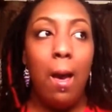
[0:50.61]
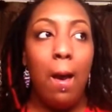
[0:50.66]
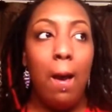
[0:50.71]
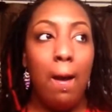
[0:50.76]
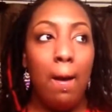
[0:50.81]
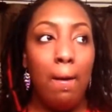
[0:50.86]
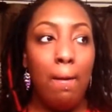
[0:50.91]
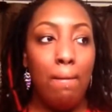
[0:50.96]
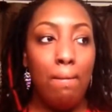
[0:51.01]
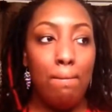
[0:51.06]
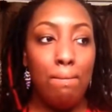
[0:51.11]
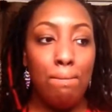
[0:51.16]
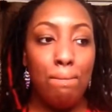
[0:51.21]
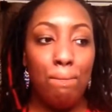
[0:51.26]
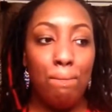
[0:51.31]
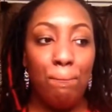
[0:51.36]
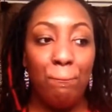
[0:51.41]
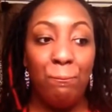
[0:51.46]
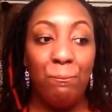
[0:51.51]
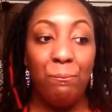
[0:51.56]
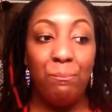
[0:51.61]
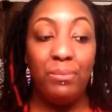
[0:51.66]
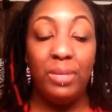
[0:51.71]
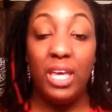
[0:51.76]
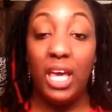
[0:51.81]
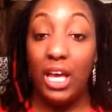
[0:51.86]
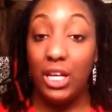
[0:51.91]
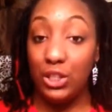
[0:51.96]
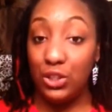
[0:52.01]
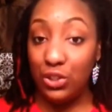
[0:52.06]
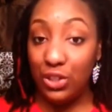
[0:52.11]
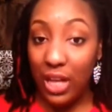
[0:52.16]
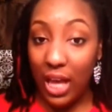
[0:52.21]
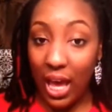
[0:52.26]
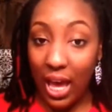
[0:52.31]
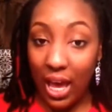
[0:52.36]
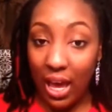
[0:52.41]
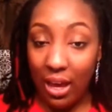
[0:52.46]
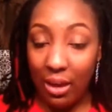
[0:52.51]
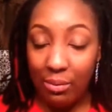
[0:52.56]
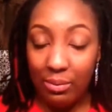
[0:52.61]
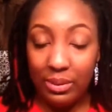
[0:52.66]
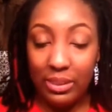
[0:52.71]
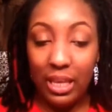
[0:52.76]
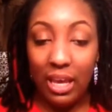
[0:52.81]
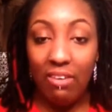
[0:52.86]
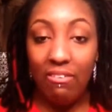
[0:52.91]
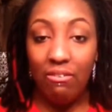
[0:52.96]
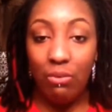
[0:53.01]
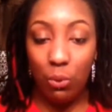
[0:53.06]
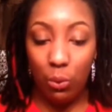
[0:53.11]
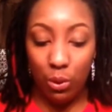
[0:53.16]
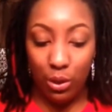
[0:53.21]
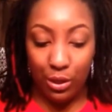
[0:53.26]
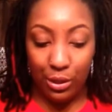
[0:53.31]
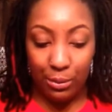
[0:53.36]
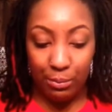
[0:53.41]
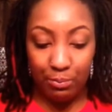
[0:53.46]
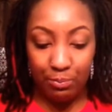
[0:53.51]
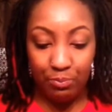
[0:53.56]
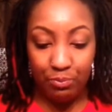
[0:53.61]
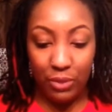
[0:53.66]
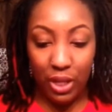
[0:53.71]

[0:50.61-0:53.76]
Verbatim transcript: Um, yesterday was day four.